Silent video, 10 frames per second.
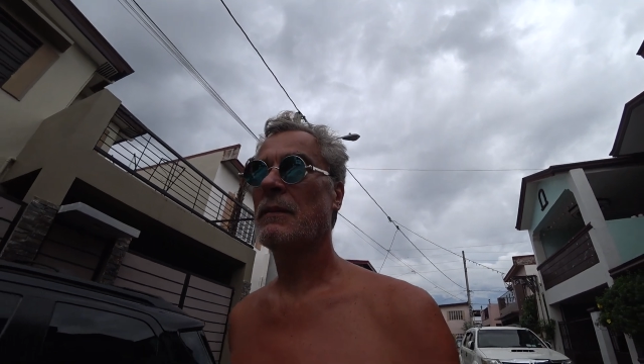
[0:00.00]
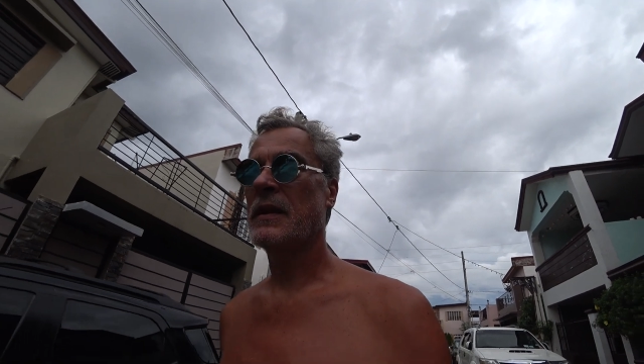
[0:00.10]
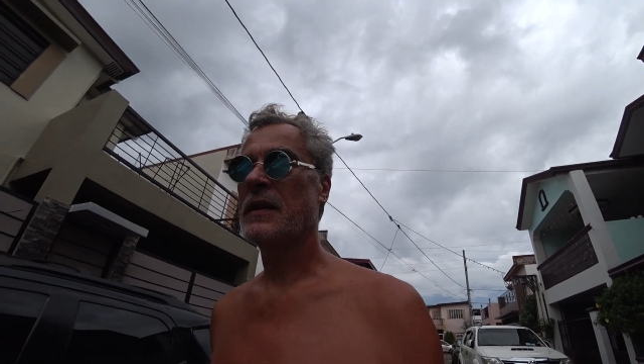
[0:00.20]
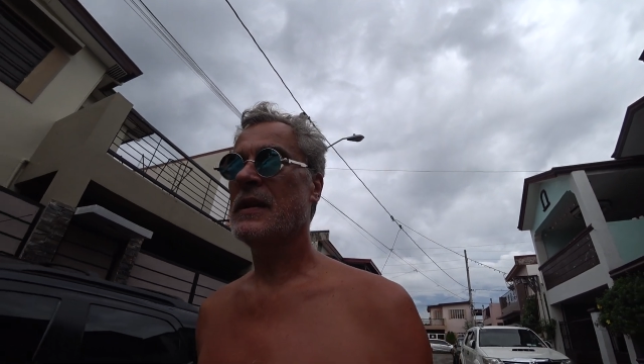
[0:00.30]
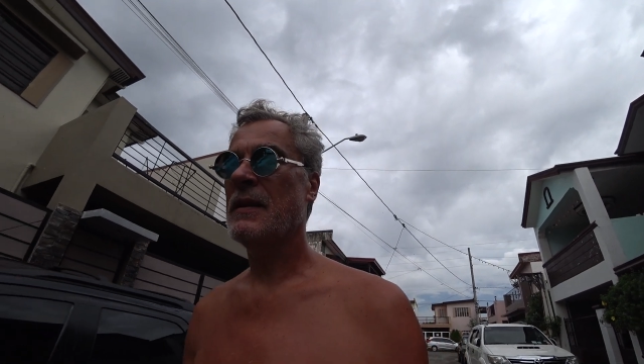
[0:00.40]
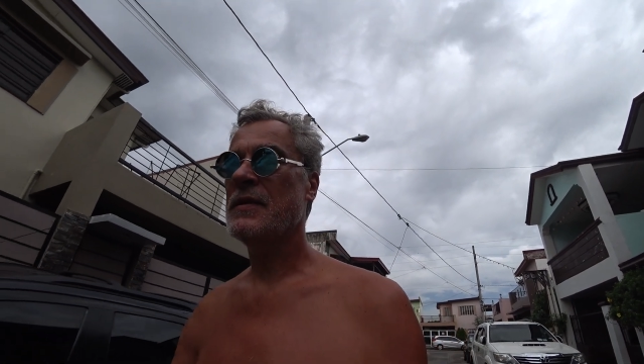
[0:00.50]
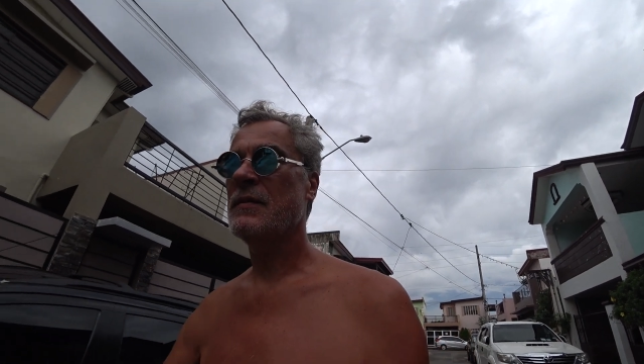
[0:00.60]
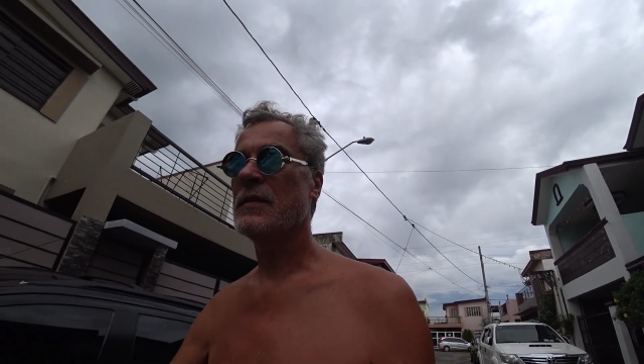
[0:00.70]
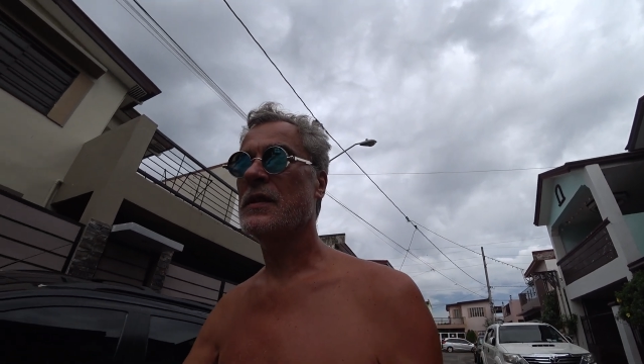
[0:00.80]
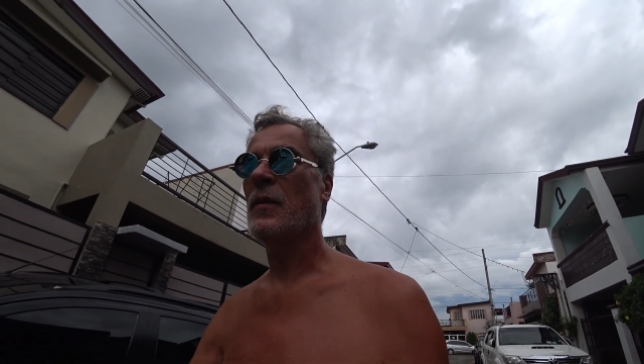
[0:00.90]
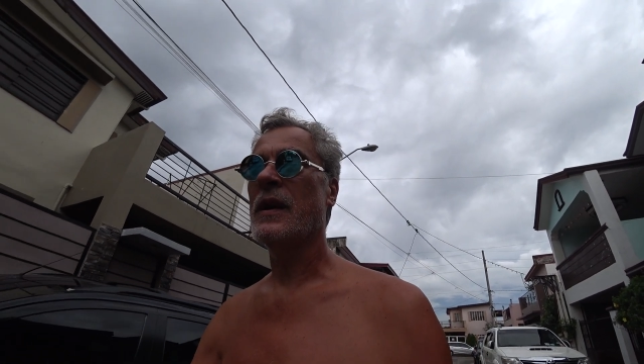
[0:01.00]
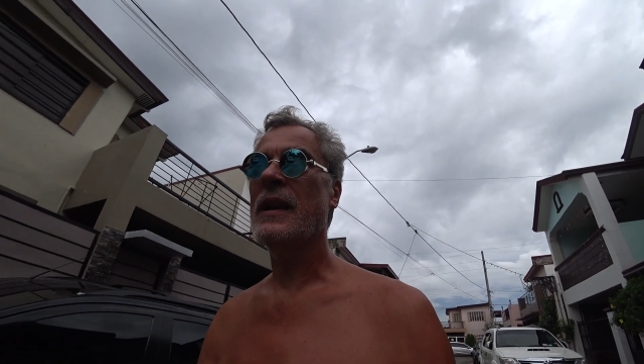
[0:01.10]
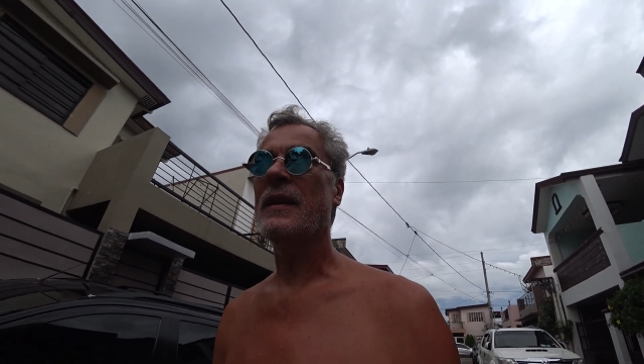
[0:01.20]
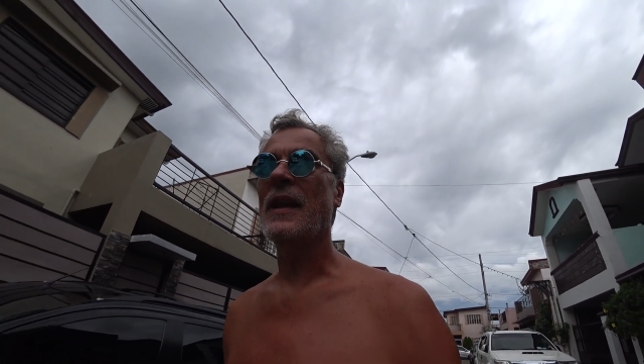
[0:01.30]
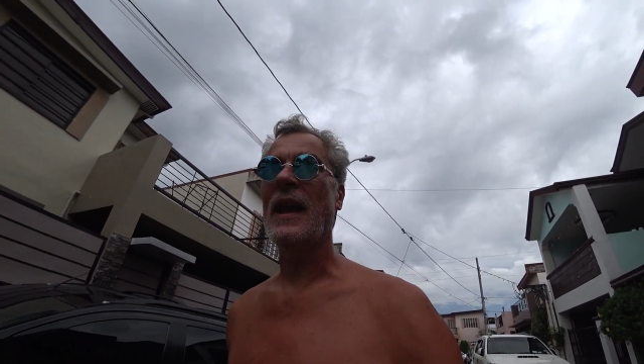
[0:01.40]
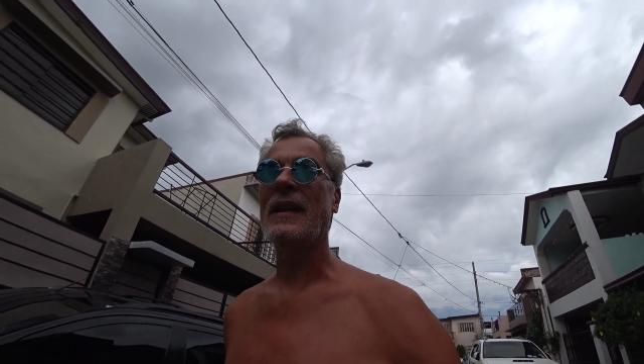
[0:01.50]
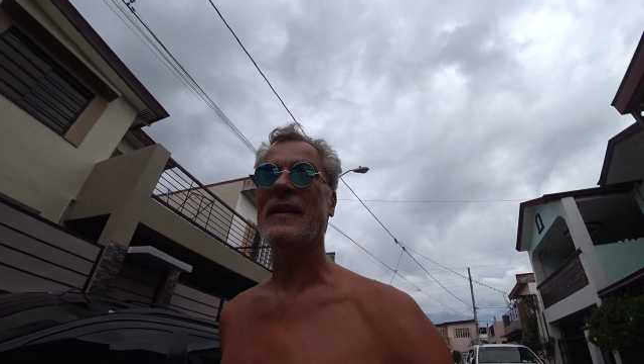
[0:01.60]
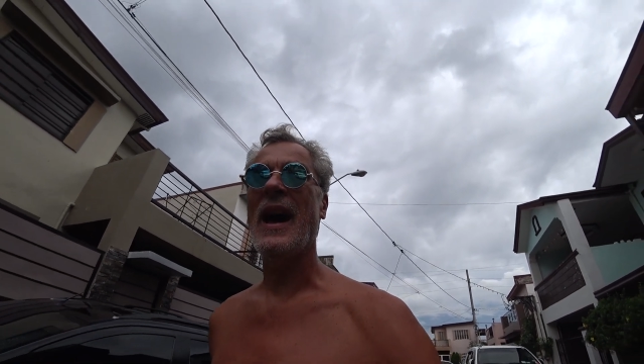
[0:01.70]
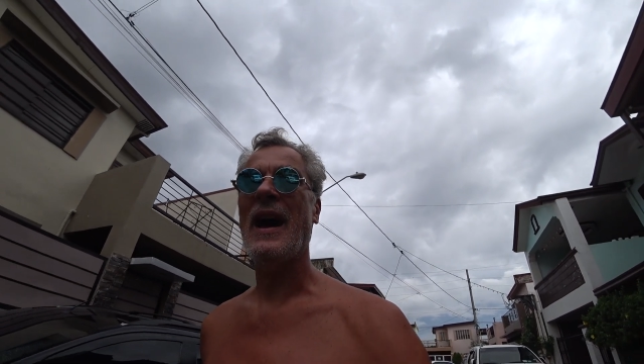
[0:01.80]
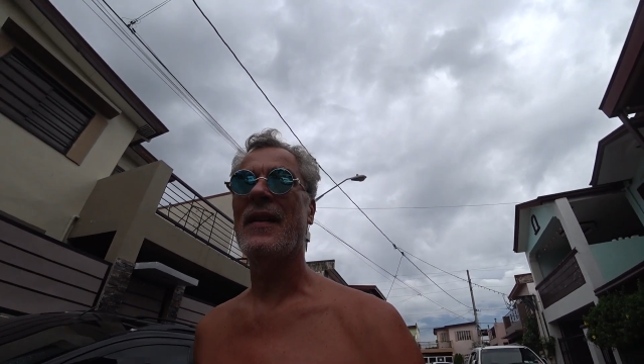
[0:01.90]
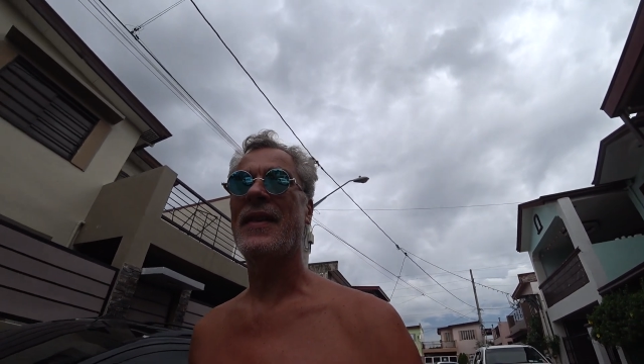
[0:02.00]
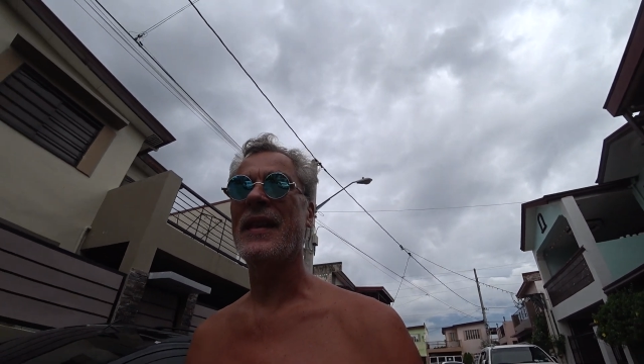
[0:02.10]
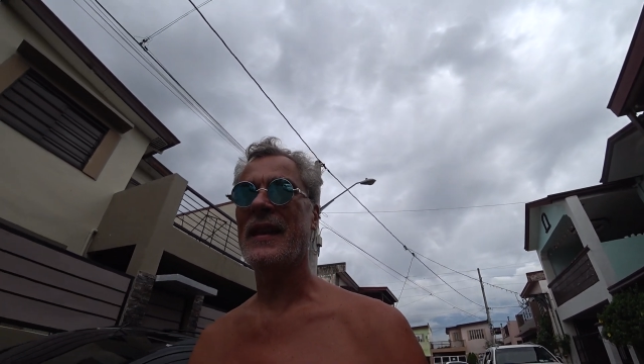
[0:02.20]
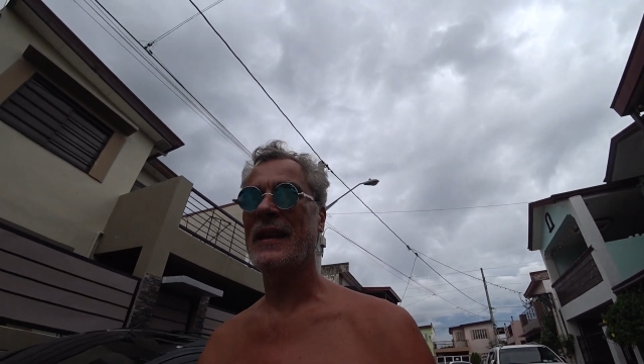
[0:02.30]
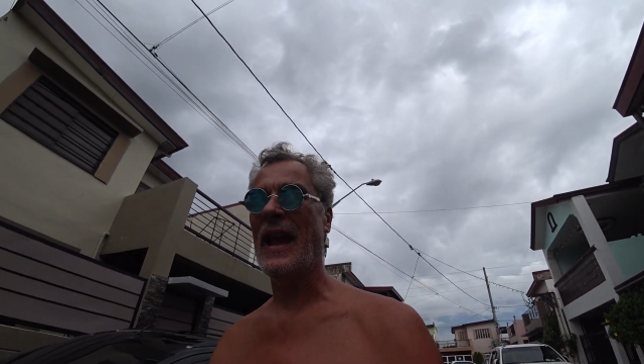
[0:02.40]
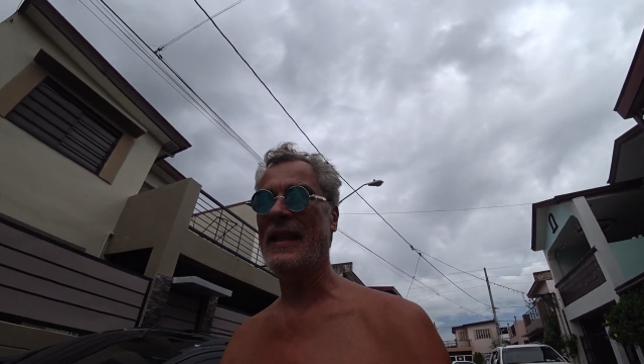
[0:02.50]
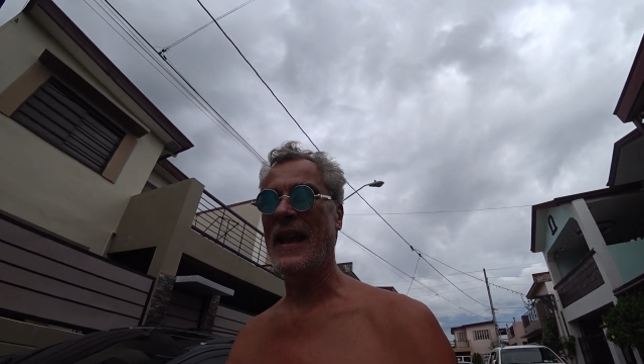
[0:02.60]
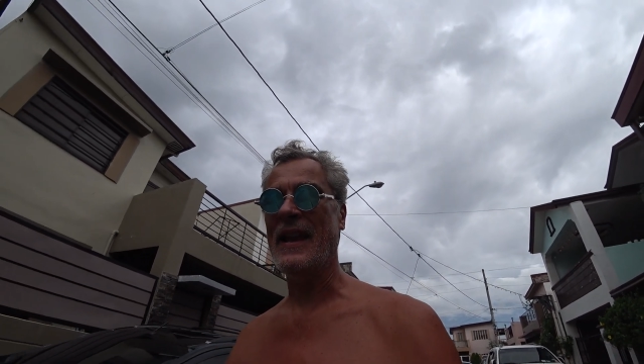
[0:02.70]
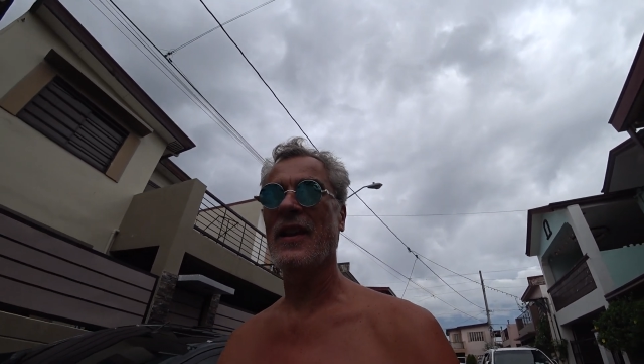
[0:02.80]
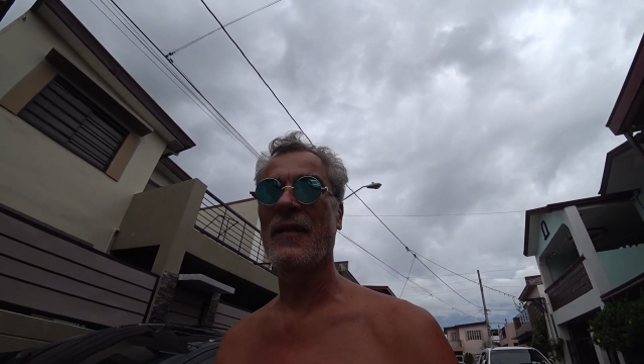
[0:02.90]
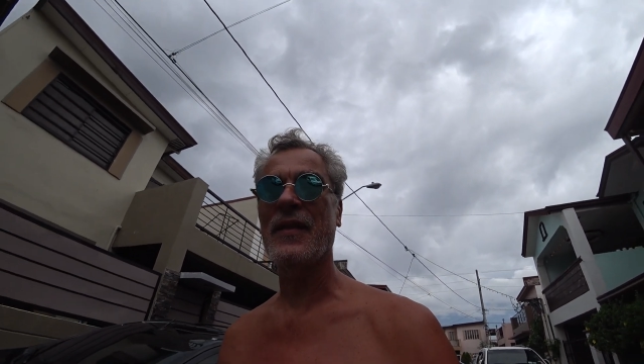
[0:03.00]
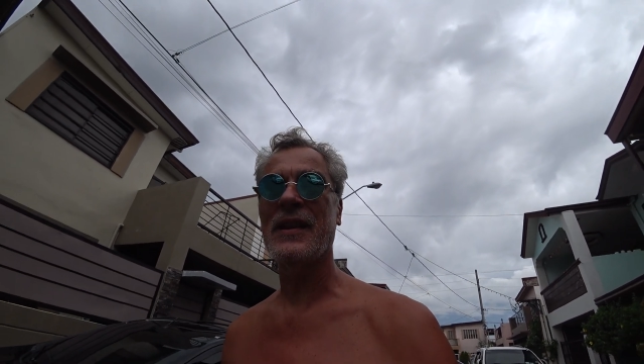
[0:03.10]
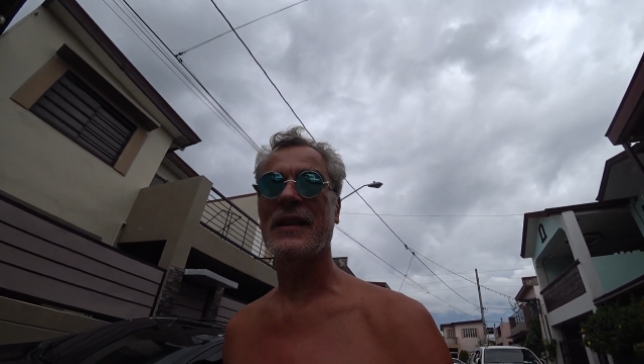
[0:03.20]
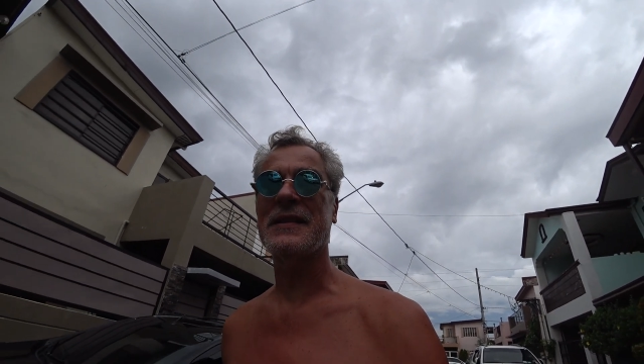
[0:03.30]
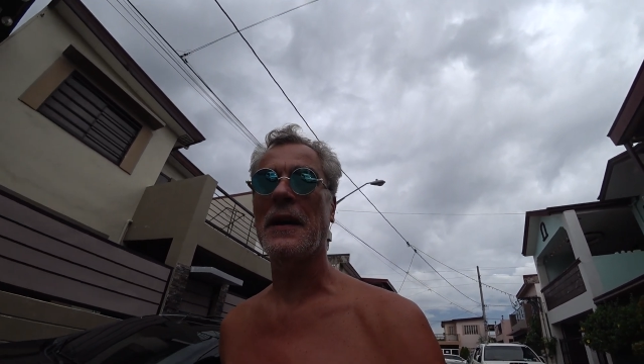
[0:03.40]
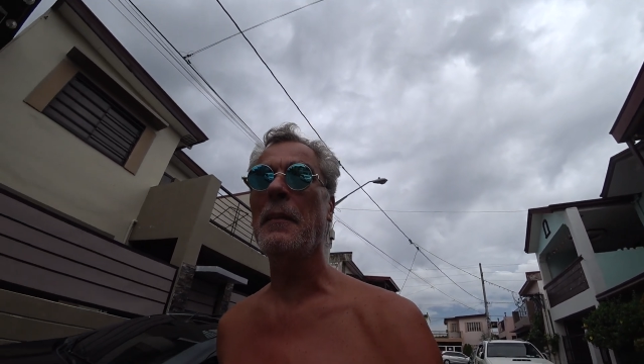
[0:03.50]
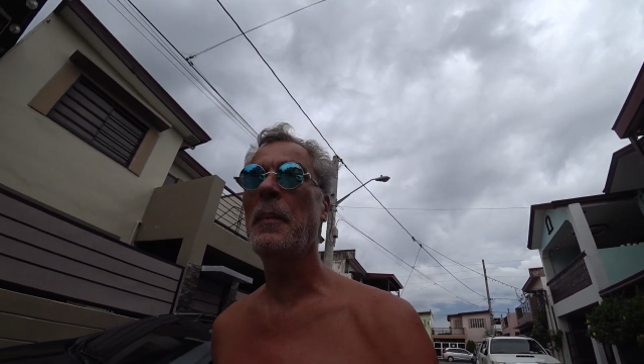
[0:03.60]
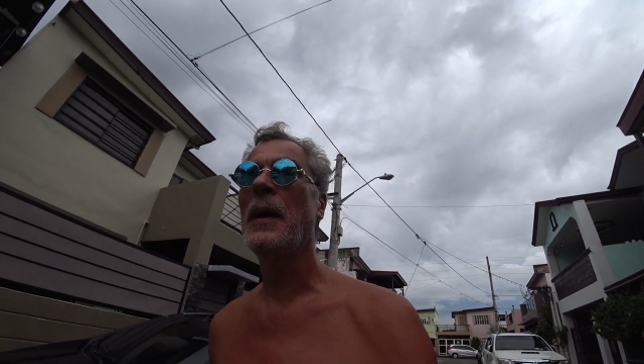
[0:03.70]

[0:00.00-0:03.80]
by the time she was 20, and they covered this up.